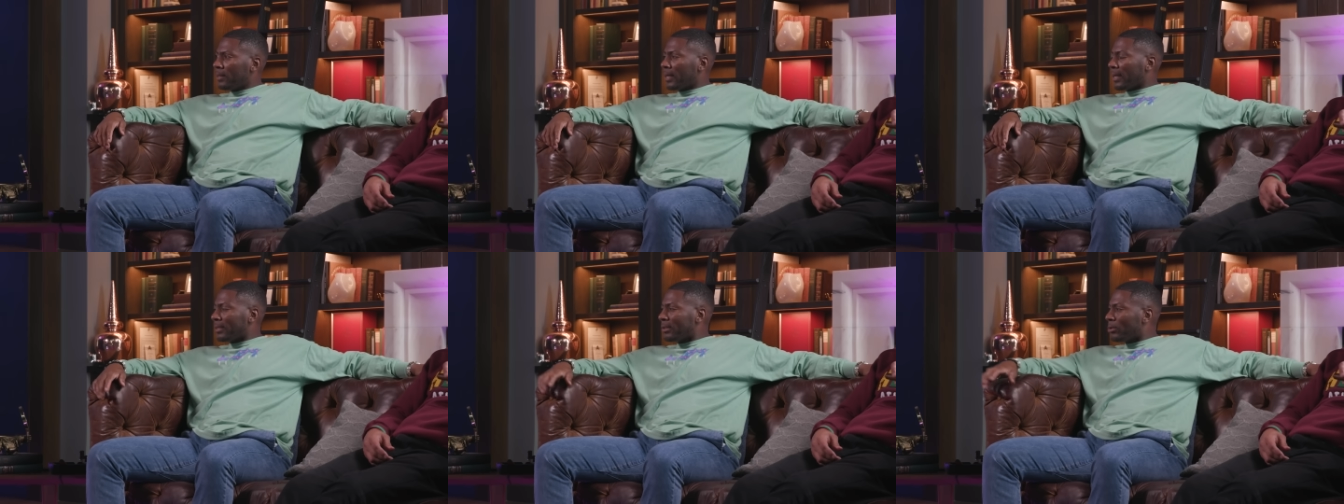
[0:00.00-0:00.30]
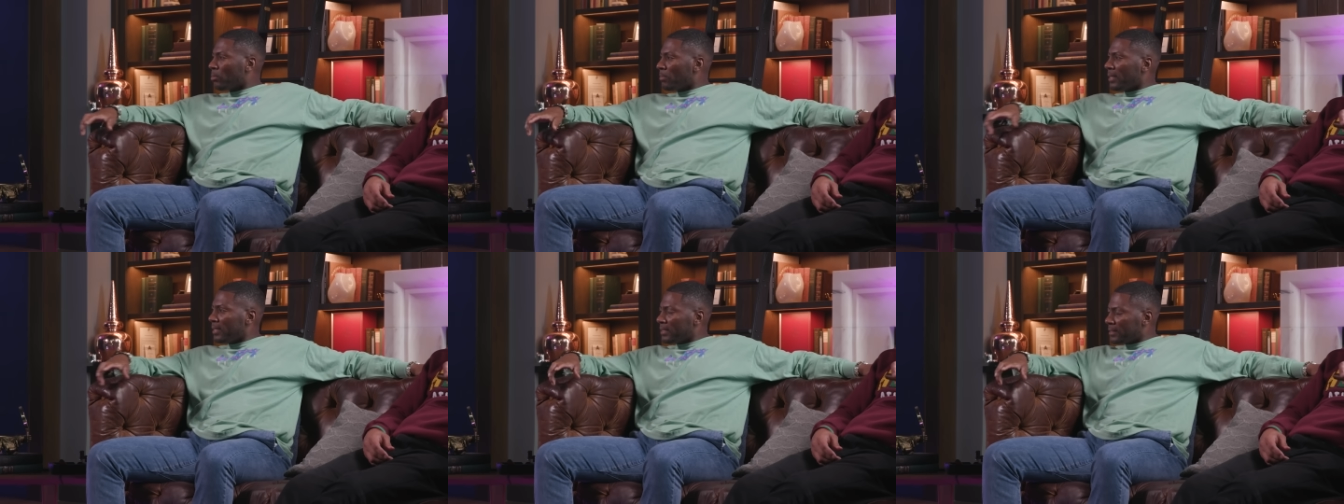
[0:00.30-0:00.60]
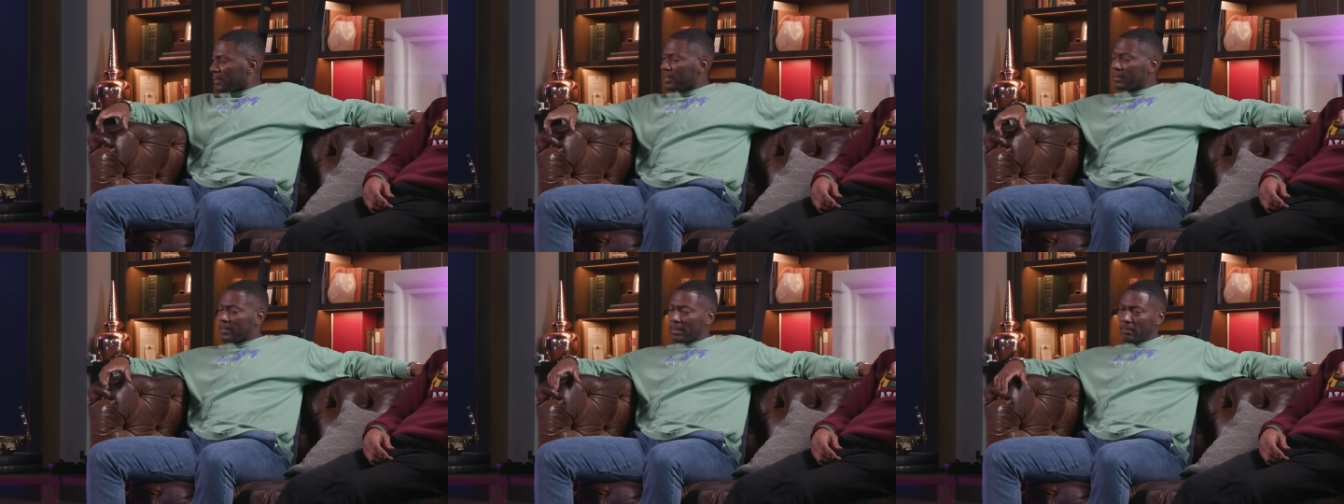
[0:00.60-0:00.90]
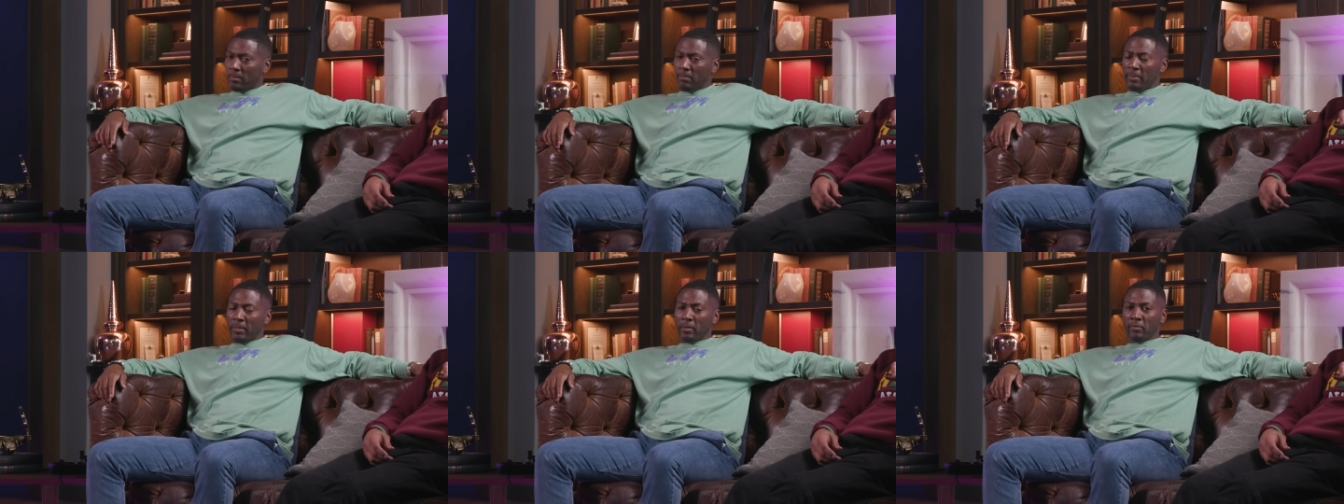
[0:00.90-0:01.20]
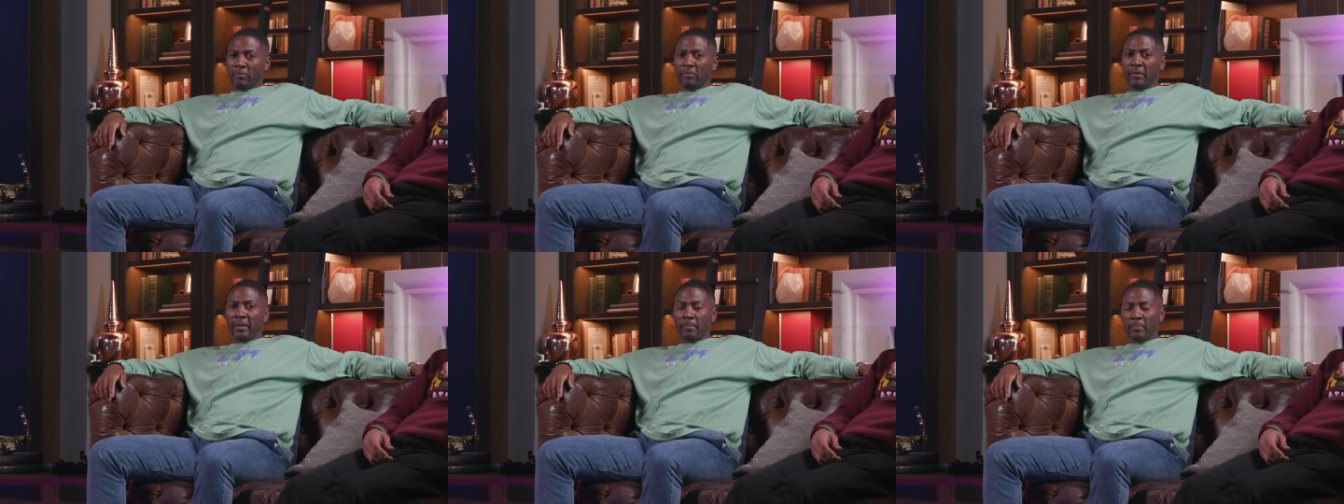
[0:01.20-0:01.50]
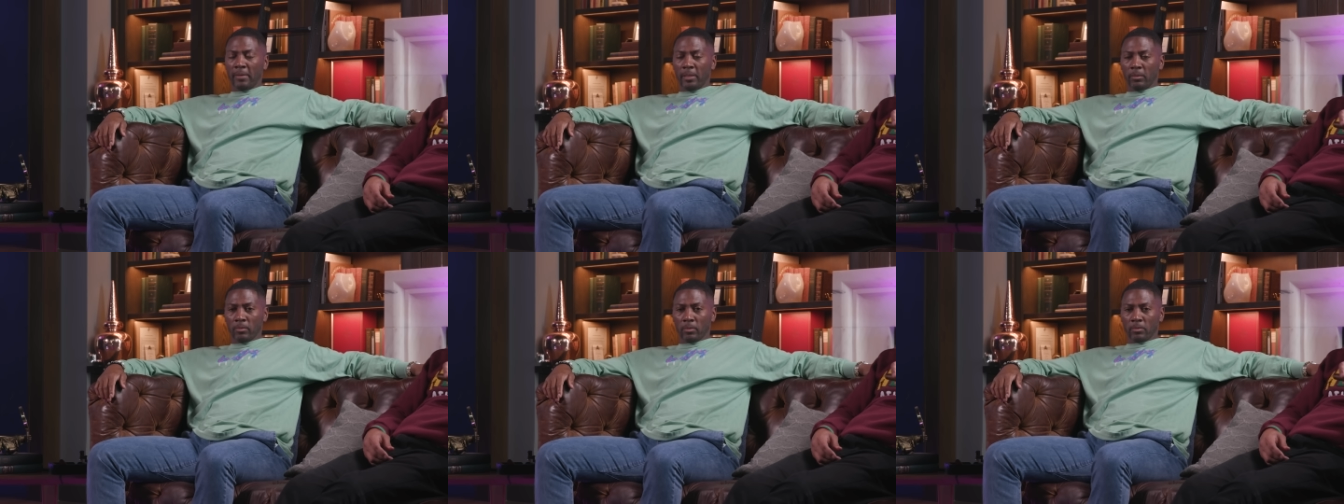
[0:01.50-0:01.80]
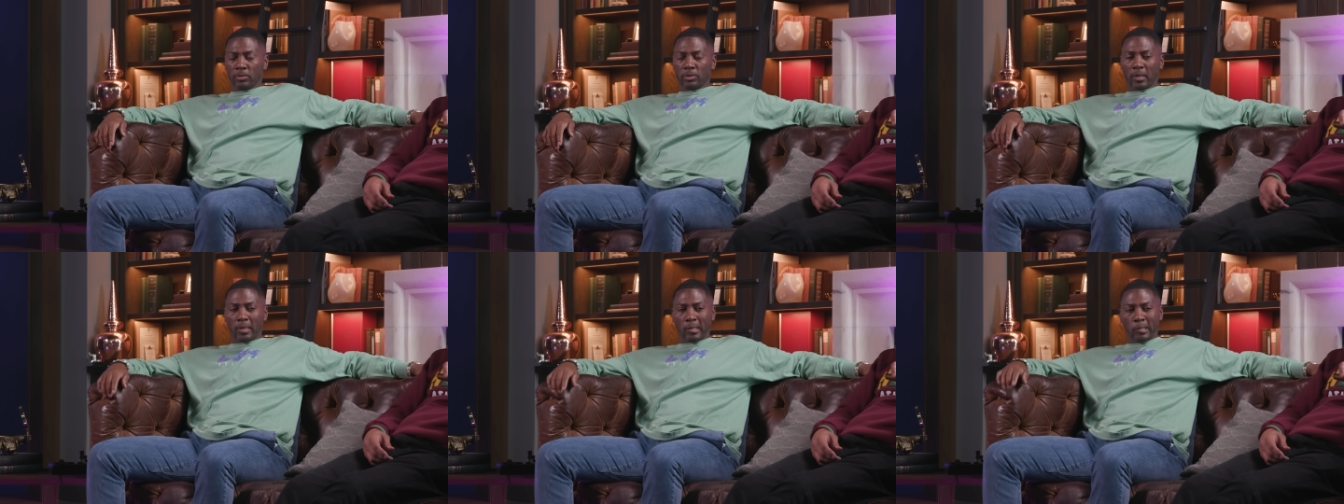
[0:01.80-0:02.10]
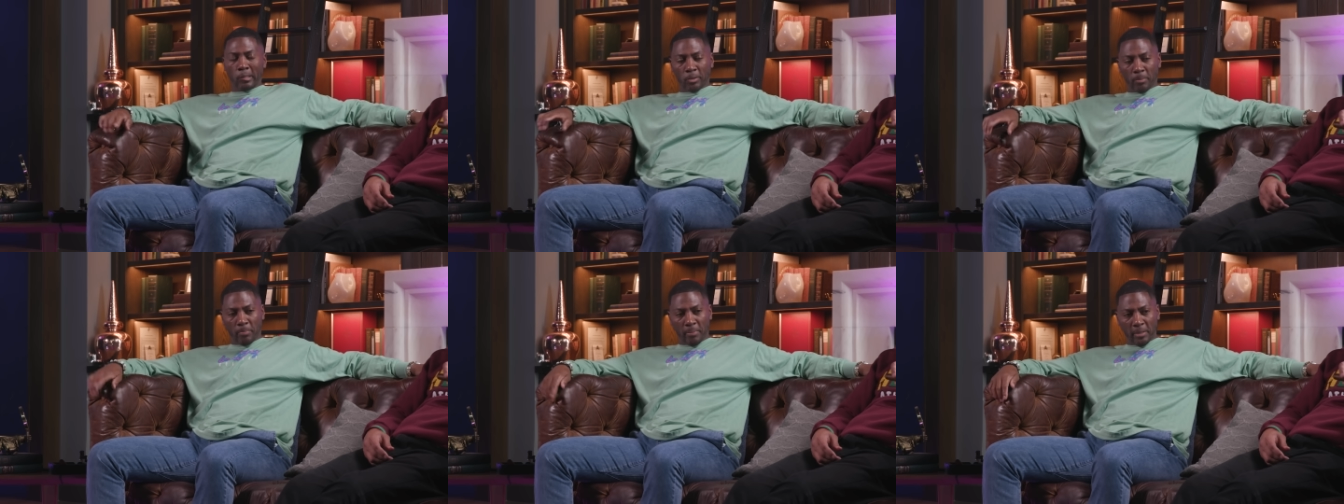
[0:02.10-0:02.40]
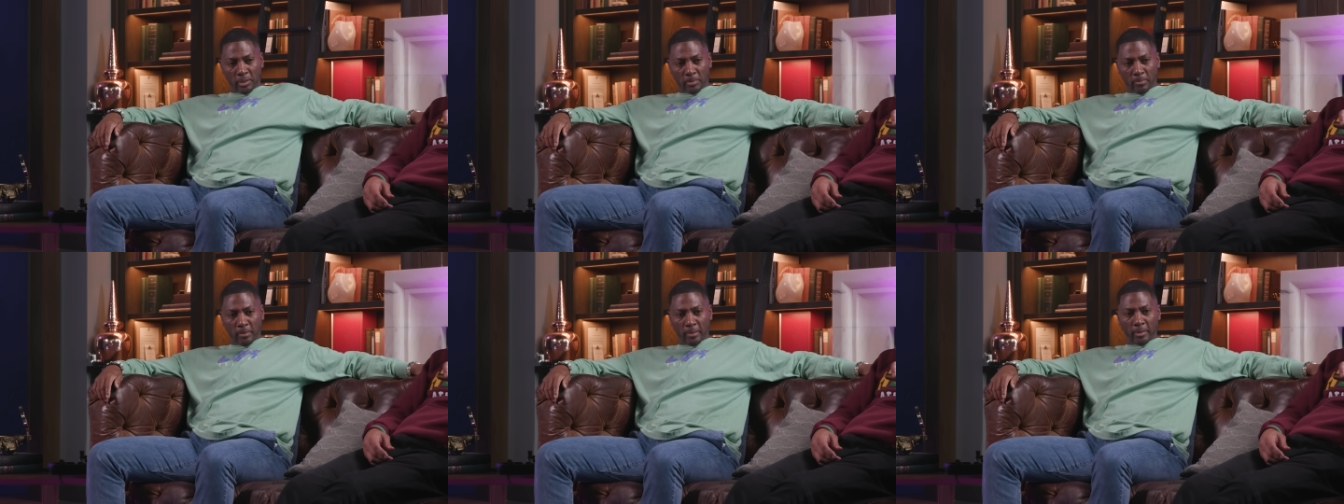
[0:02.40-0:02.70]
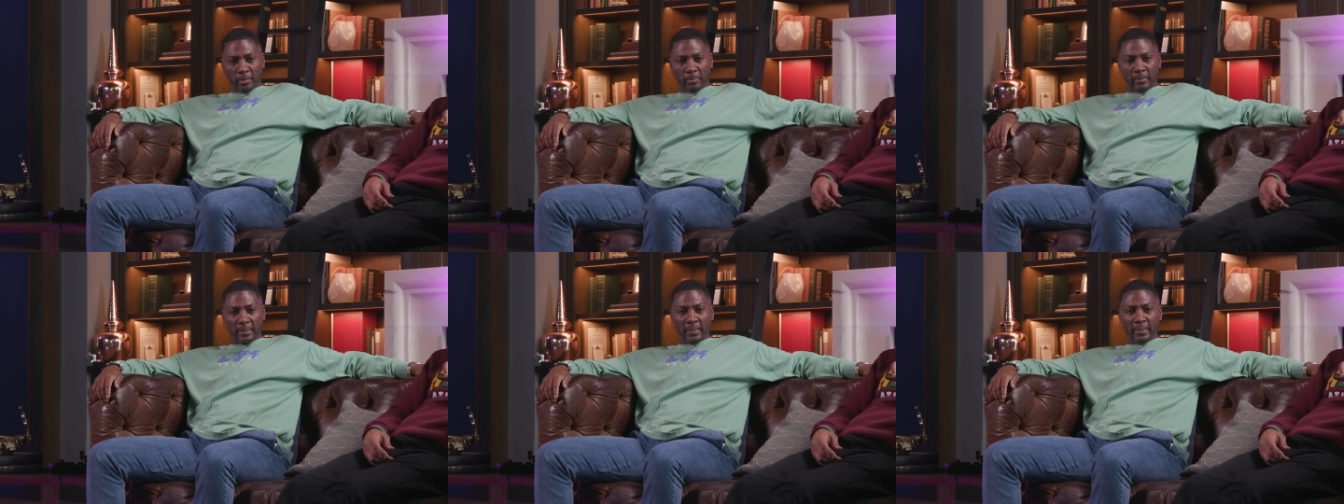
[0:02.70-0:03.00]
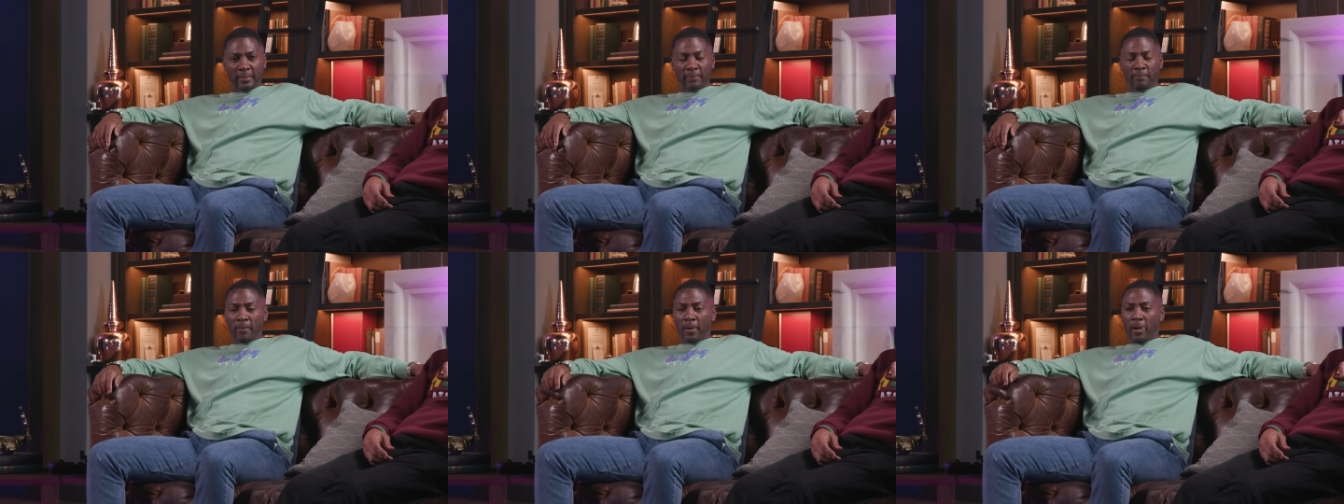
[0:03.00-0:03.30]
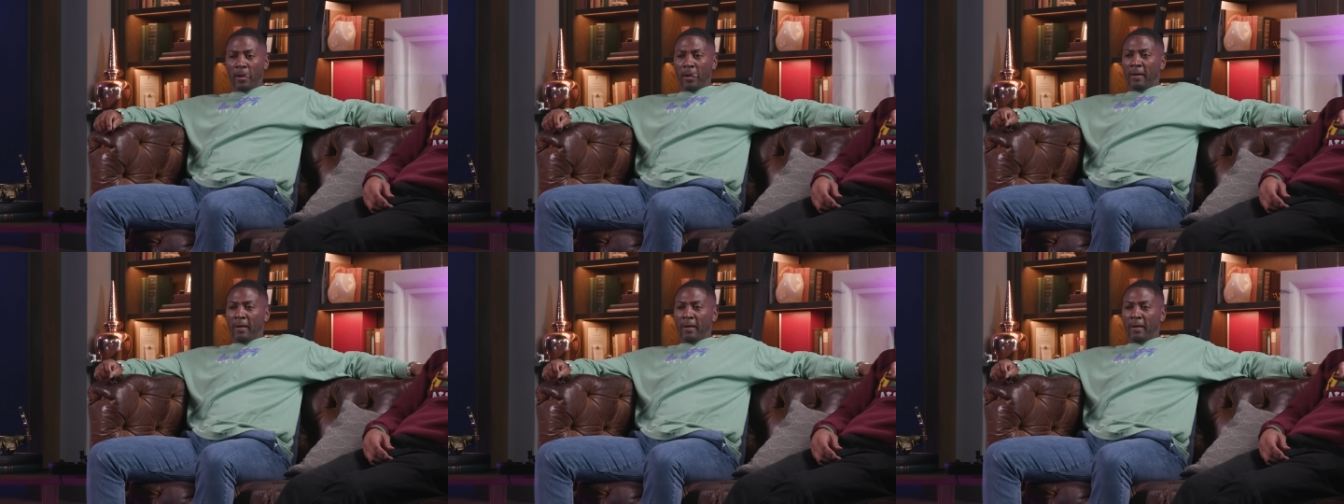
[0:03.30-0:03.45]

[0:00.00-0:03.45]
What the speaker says: Like, it don't make sense that I'm gonna be on vet minimum. So I go to Pittsburgh, man.